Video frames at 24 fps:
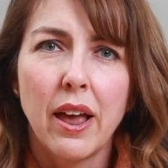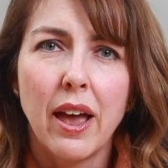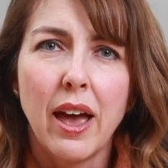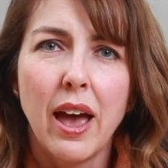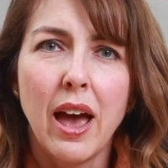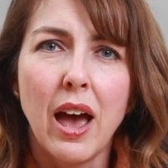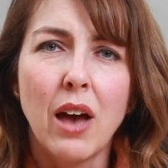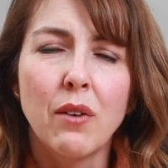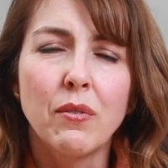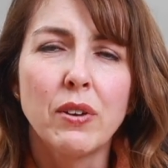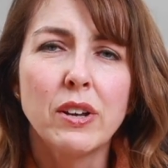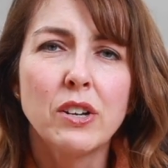
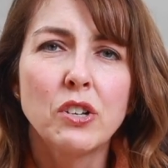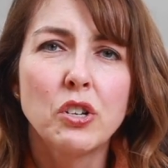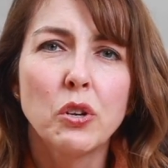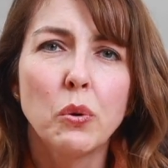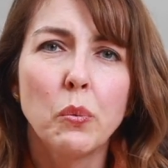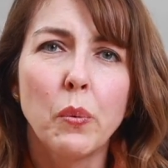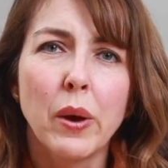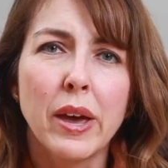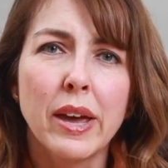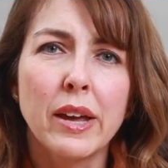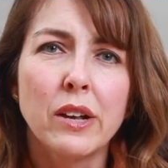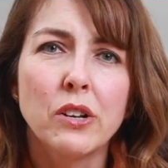Having to
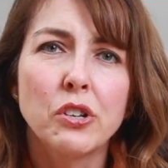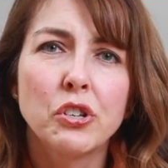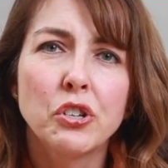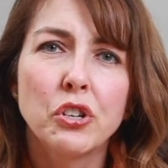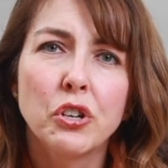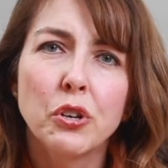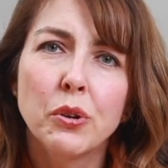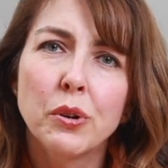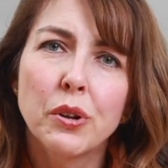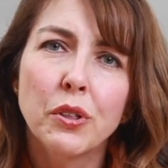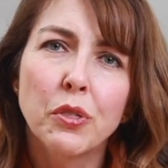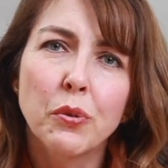wait
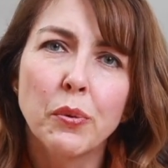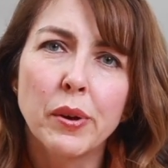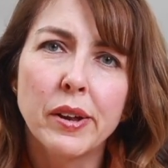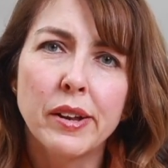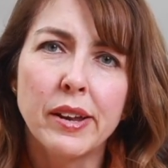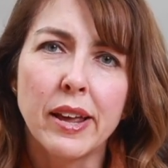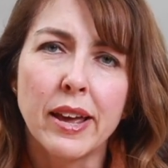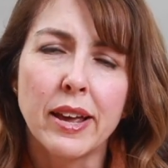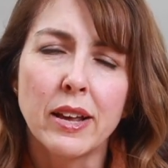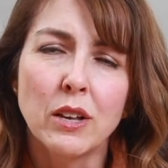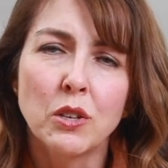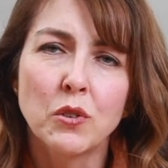2 to 3
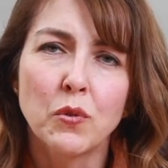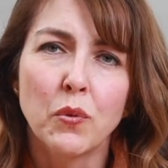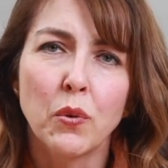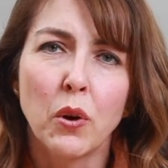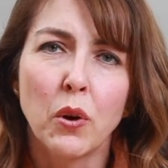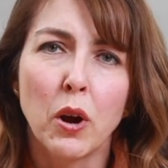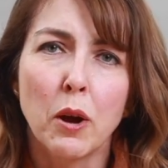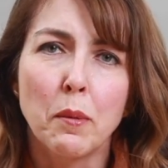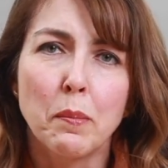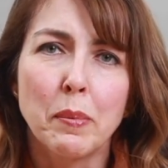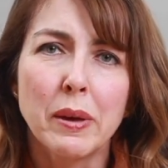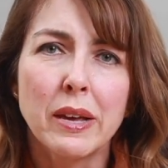days
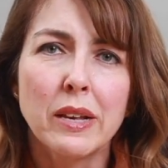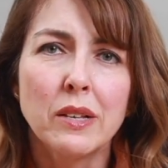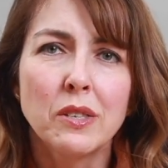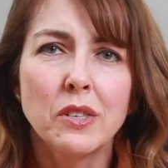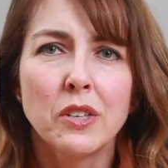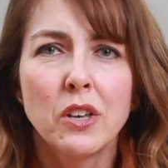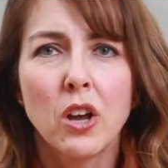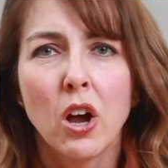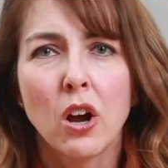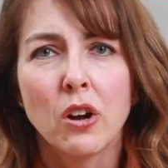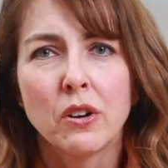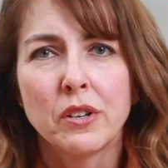for a
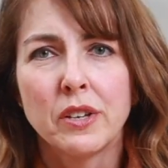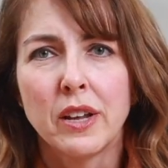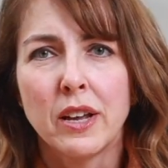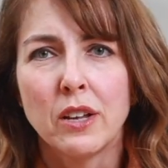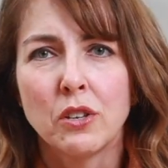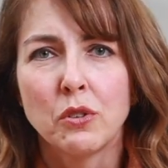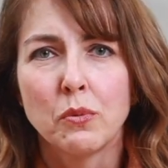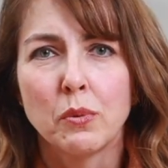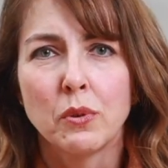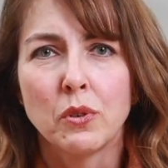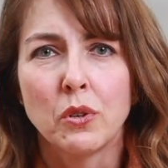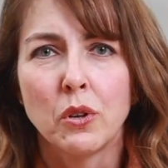PCR
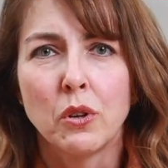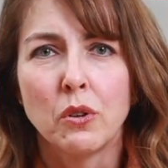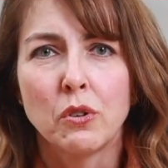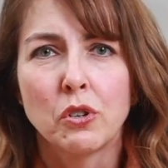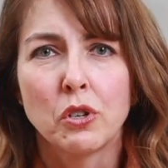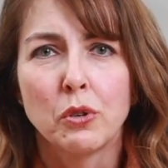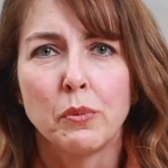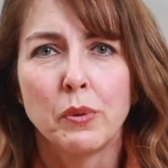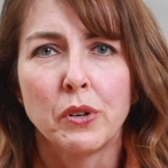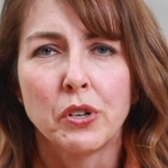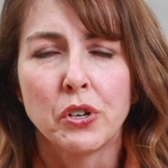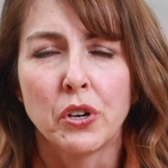test result
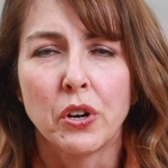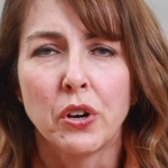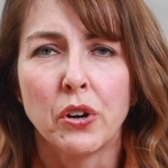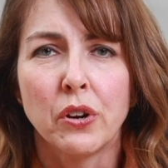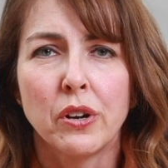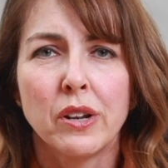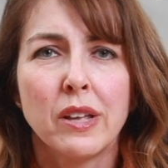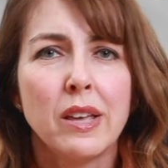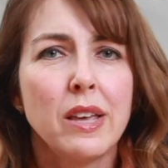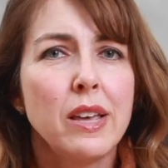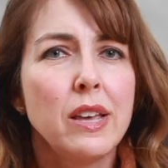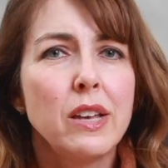to
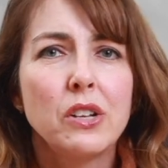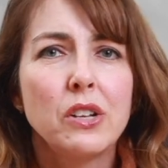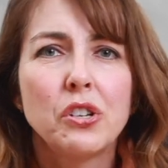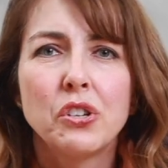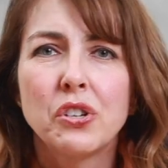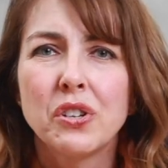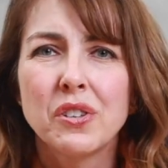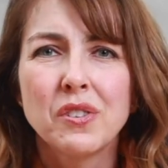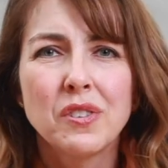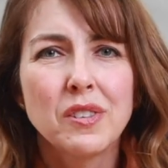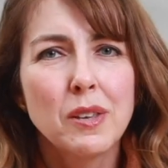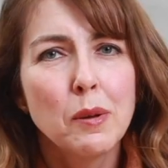return
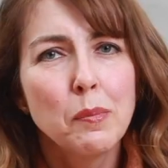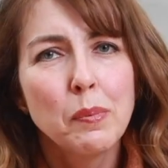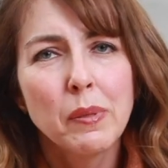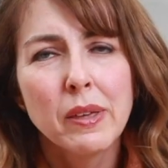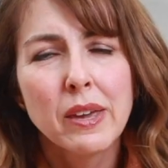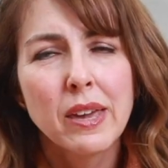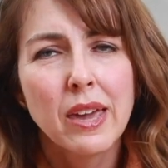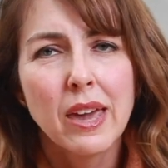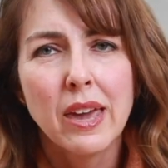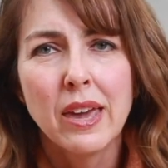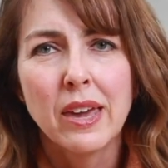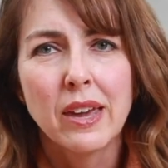just simply
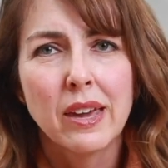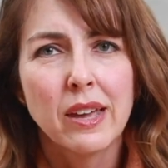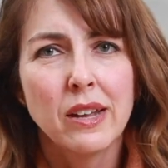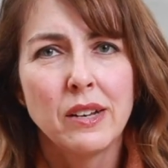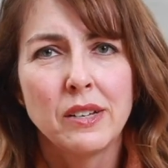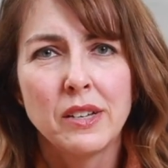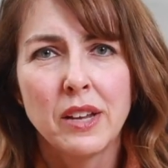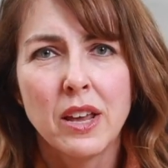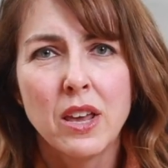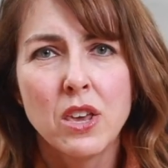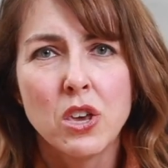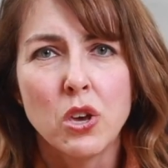can't
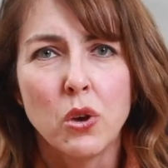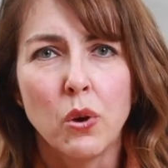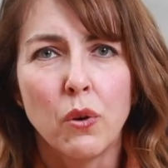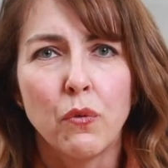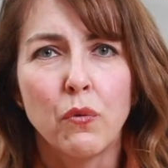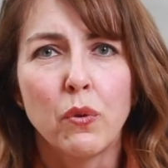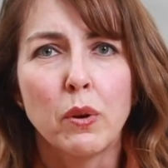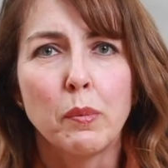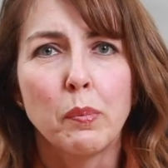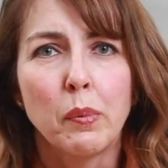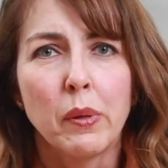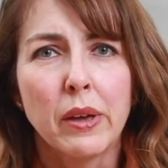continue
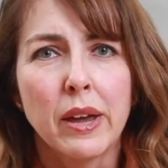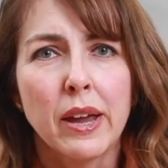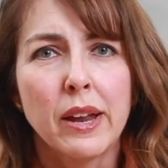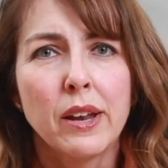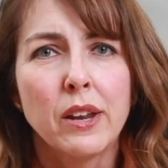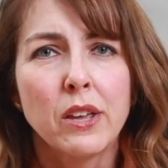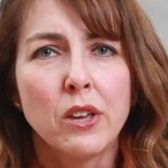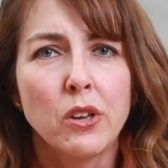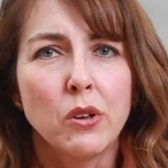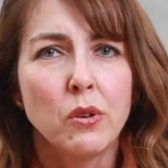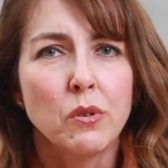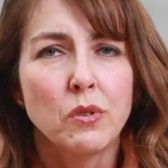if we plan
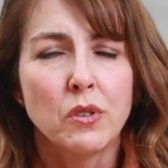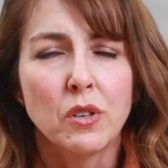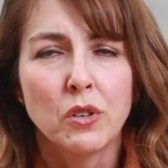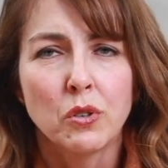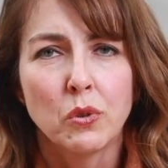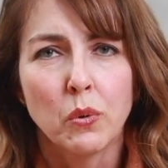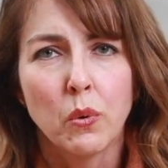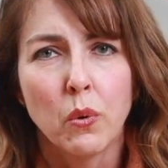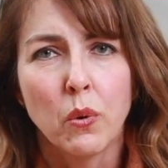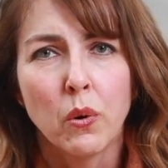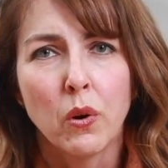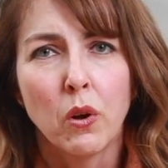to use this
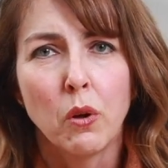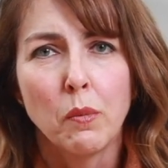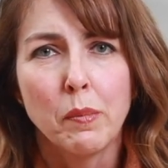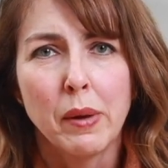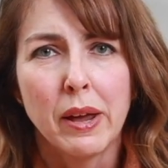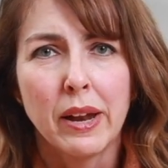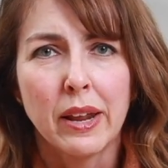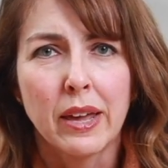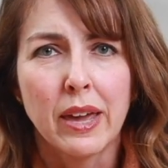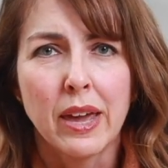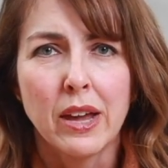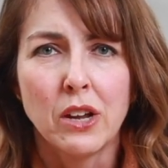oral
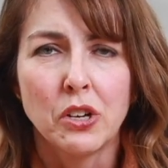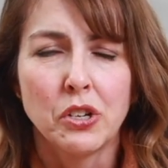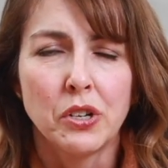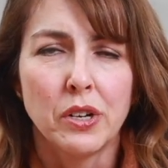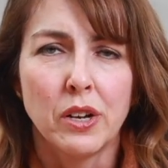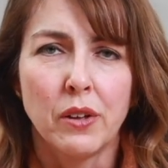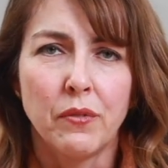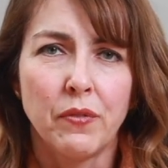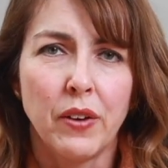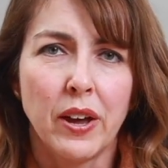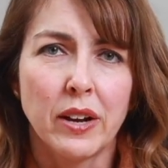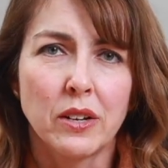medication
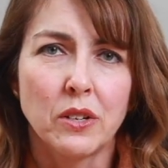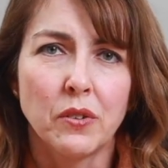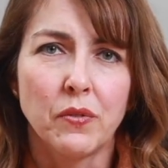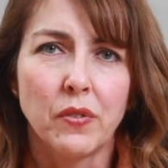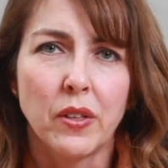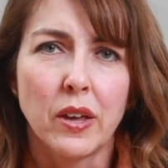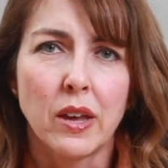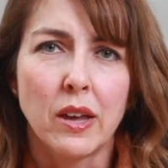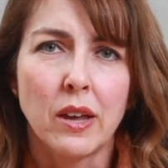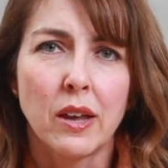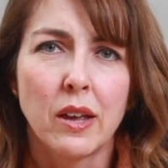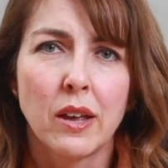
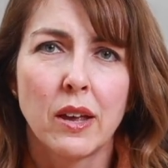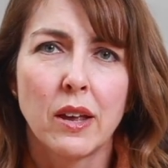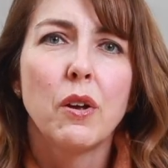effectively.